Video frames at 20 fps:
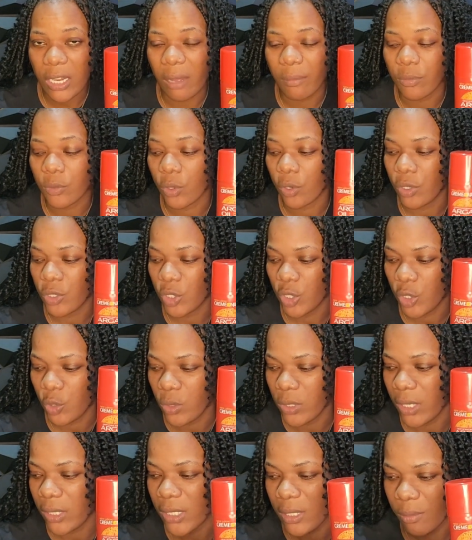I'm going to
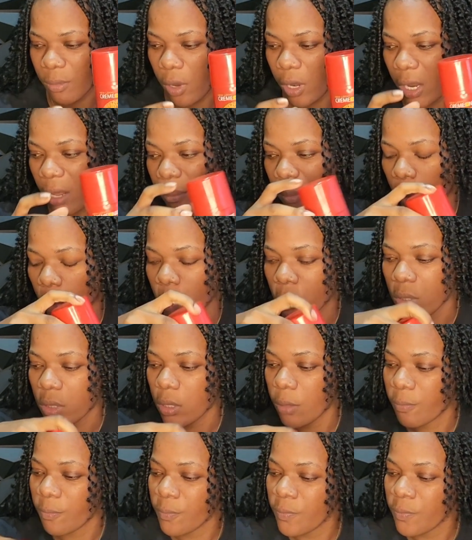use a small amount.